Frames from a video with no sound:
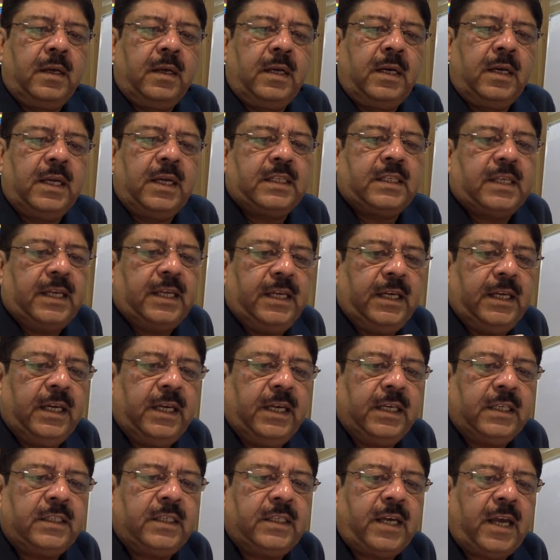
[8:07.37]
Does
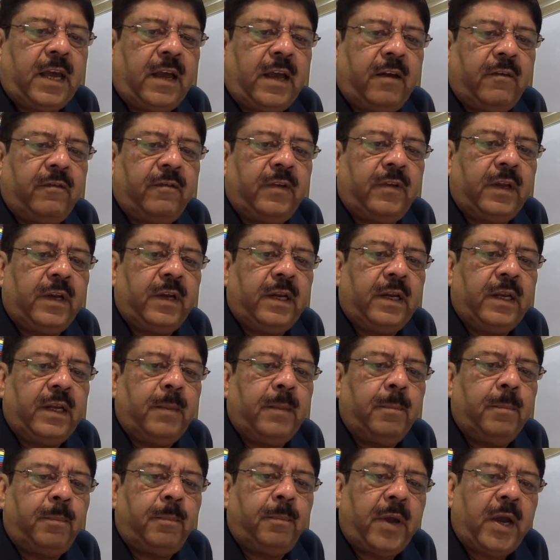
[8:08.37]
age have an
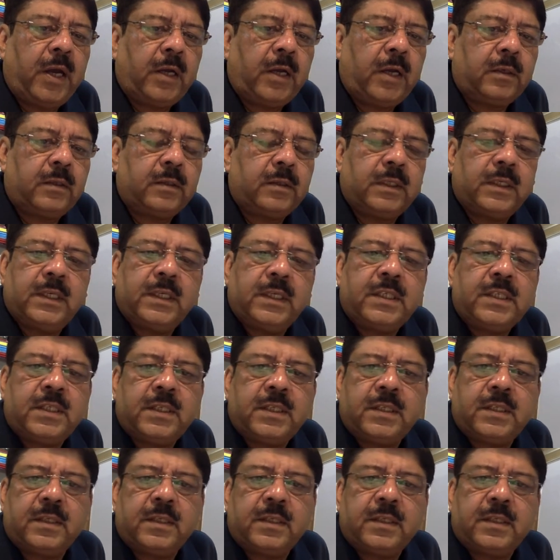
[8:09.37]
impact? Yes.